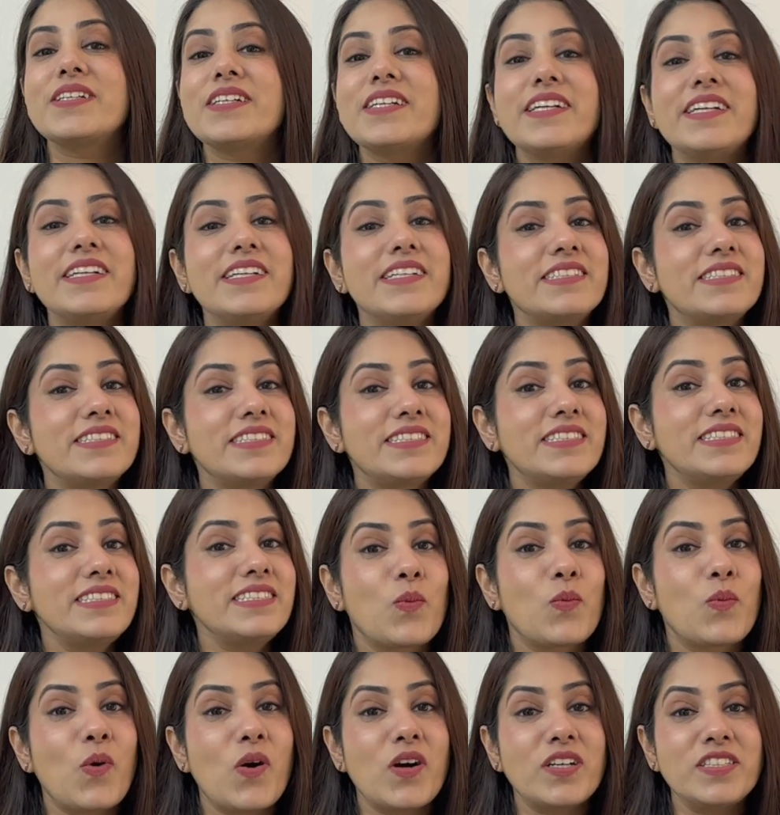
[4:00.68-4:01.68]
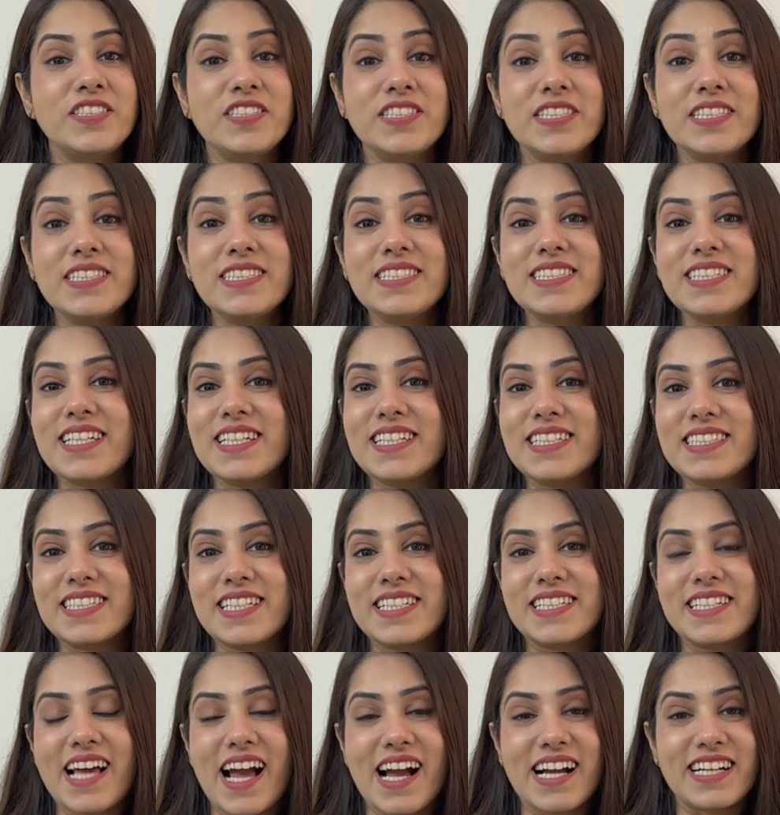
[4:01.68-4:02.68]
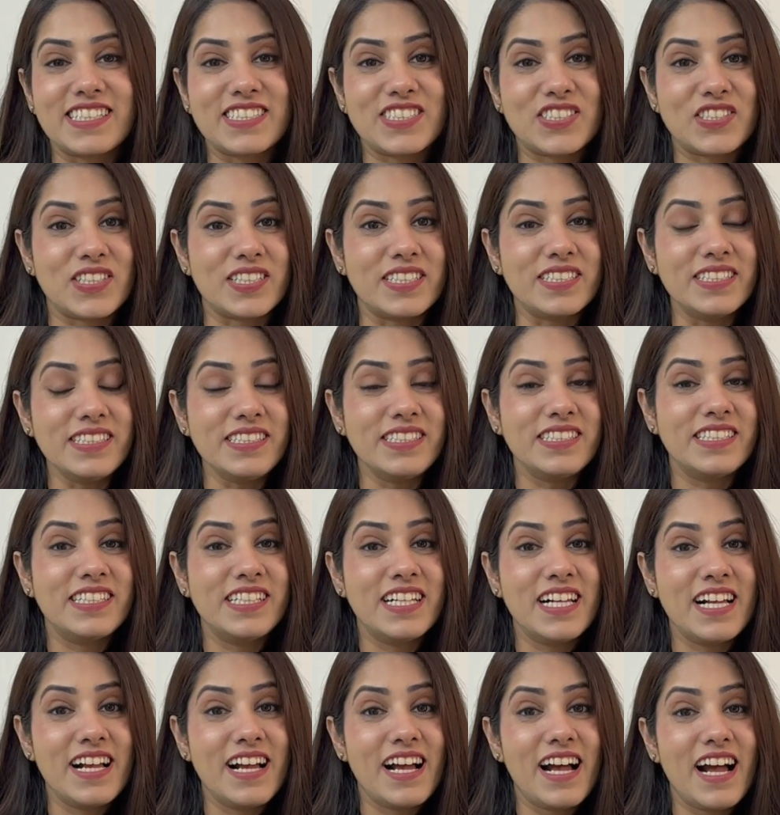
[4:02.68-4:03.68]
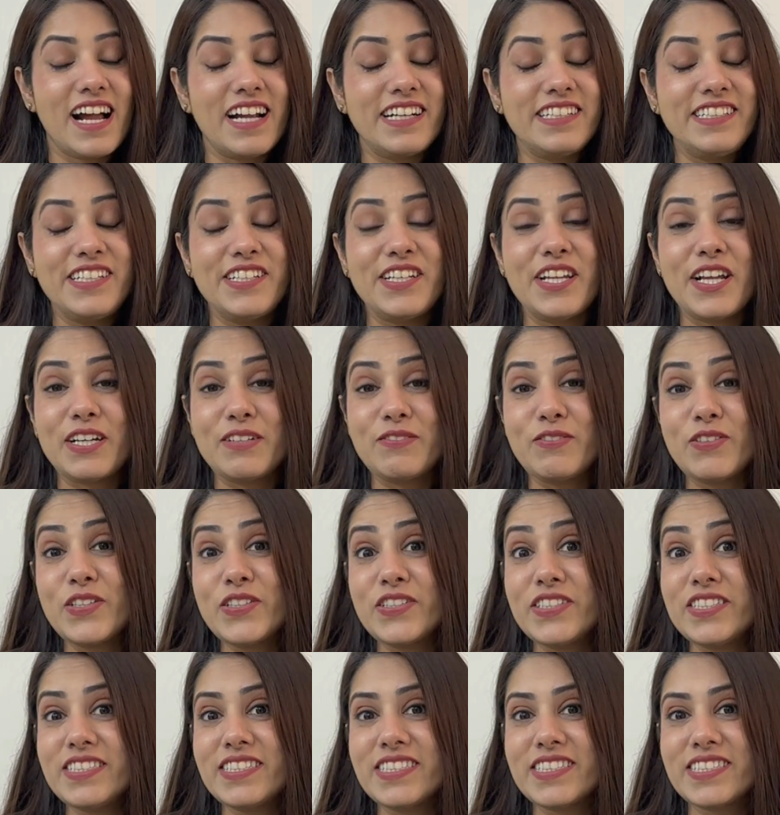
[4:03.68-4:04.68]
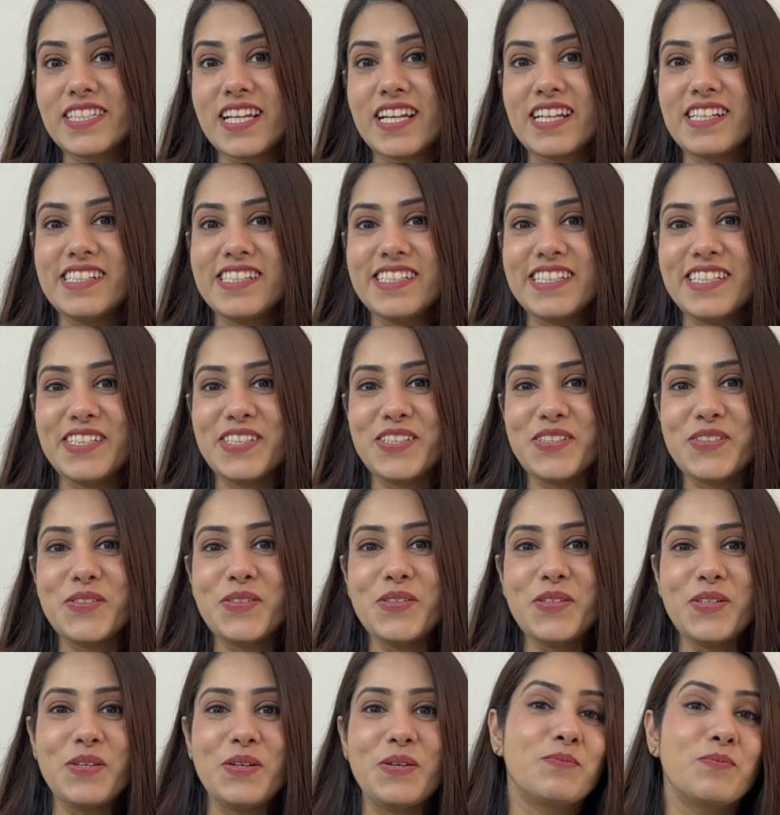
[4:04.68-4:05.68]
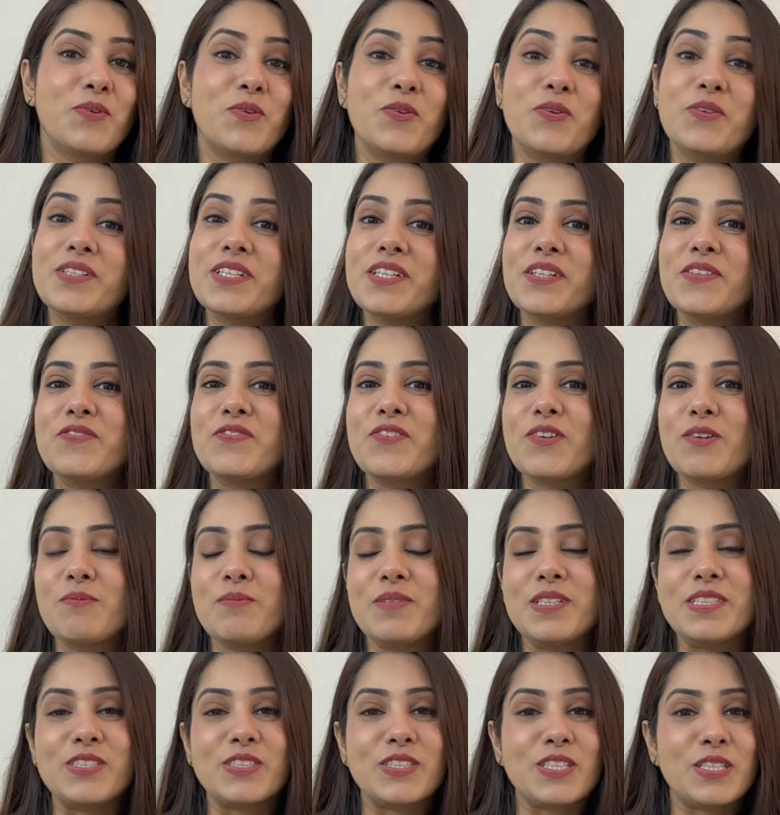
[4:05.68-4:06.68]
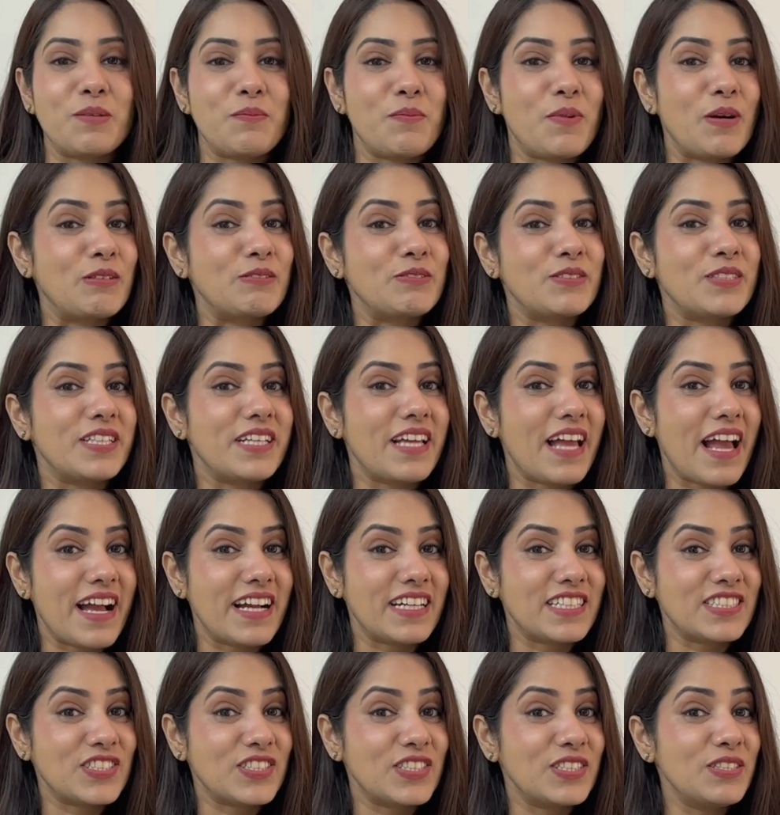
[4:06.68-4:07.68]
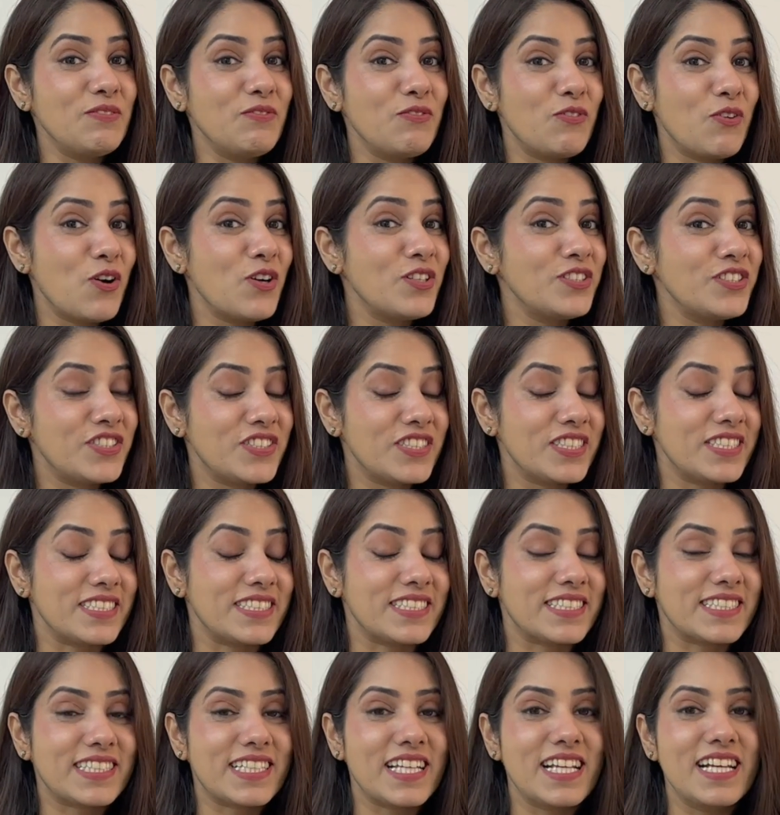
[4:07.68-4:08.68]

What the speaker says: Here, washes is an action. And never is telling you more information about the action washes.